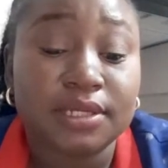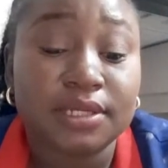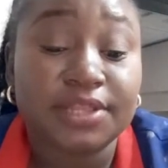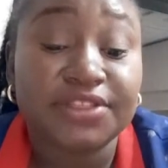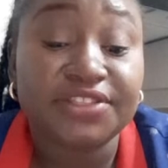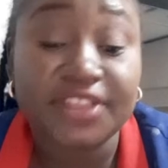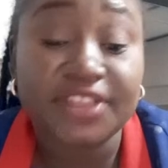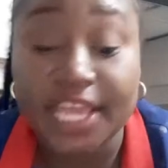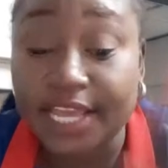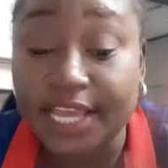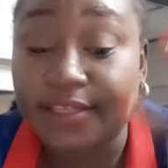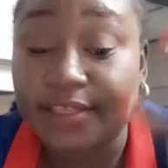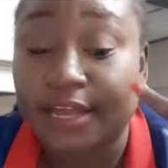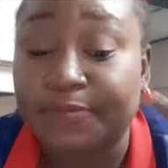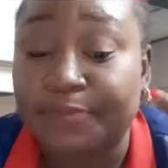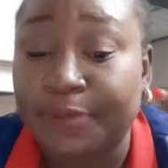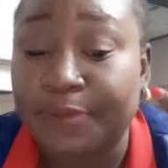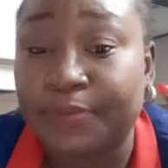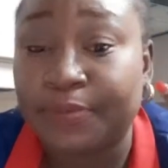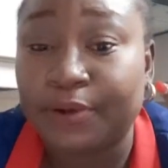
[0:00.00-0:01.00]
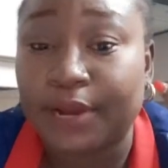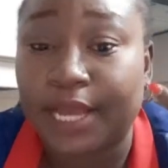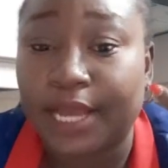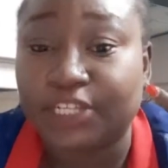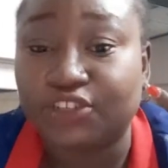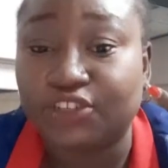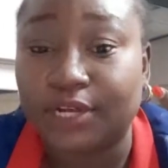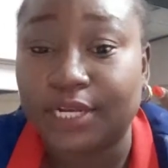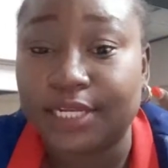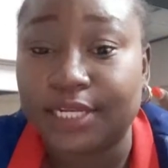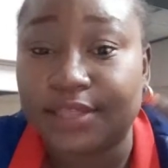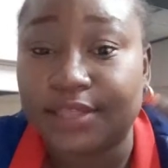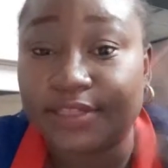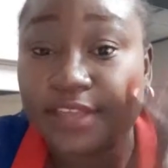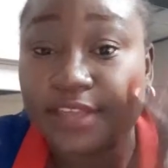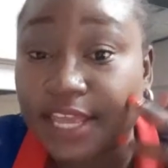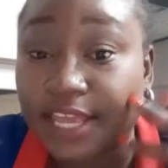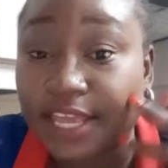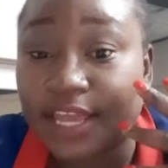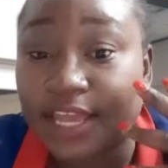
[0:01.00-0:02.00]
think that people are actually
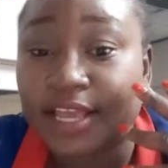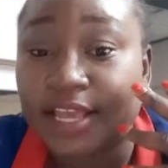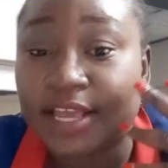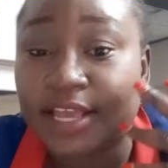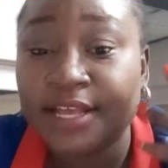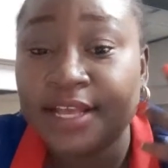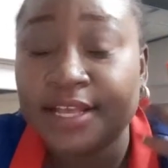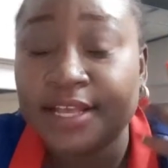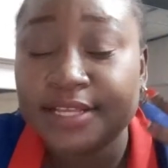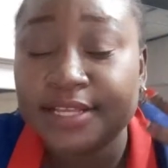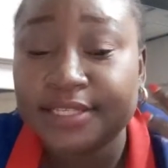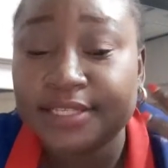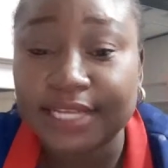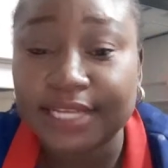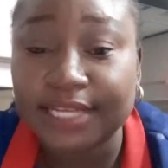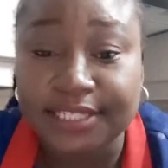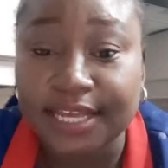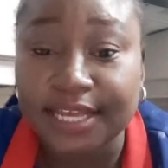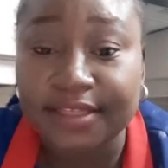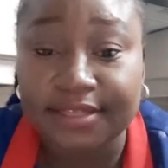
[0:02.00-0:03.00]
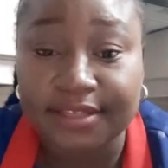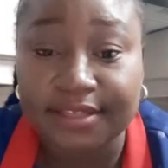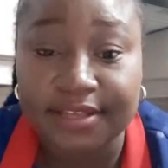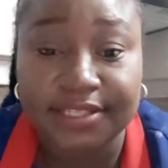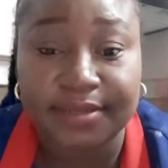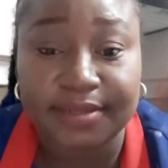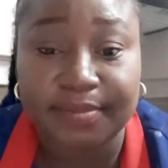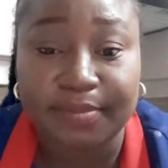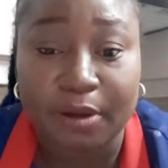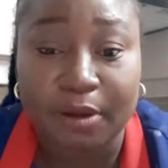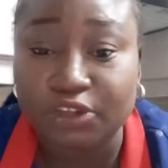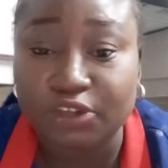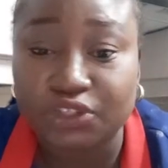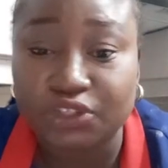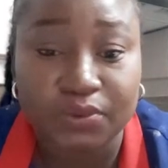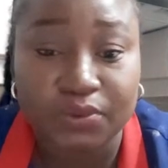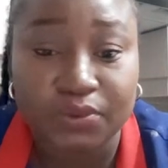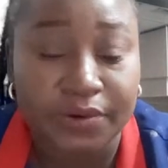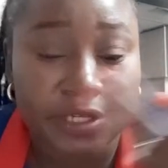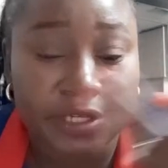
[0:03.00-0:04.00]
thinking certain things about
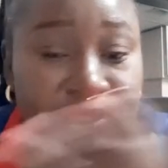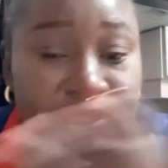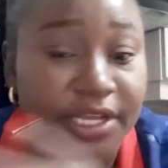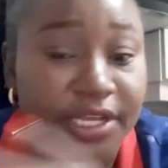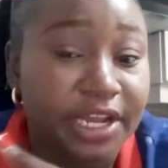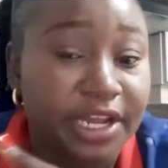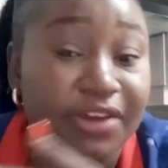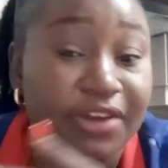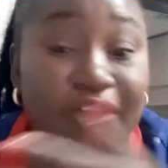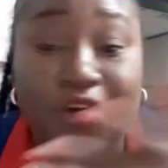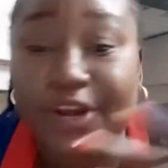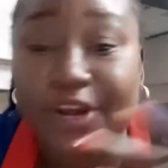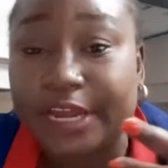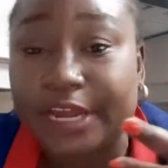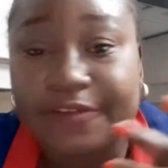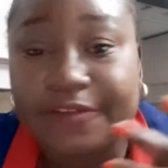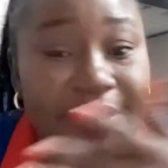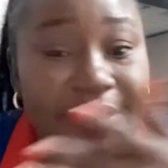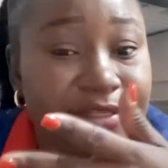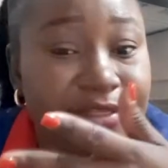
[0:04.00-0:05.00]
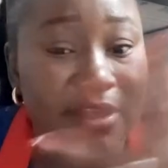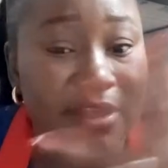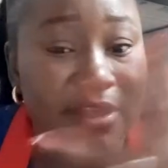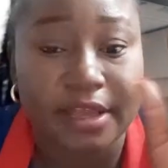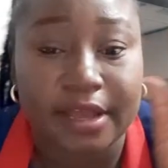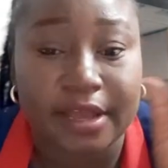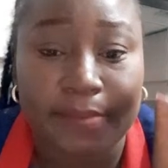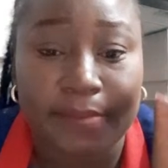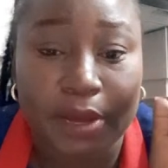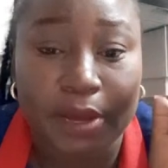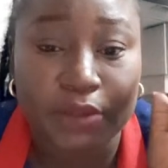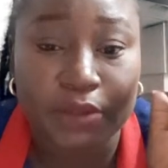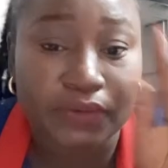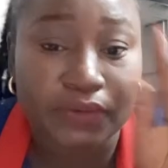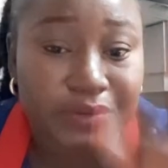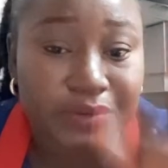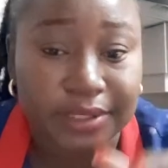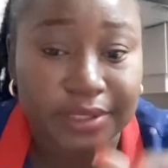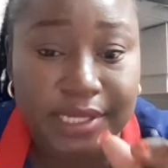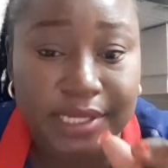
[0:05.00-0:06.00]
you, whereas they're not even thinking about
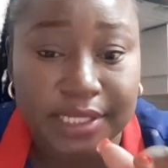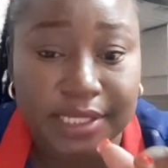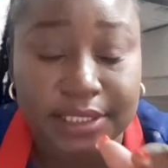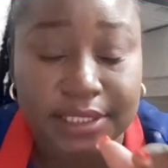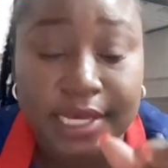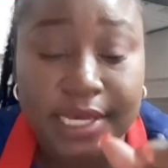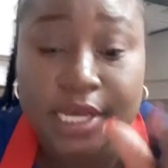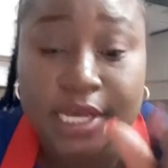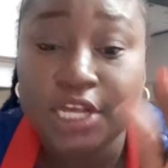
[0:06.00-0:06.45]
those things.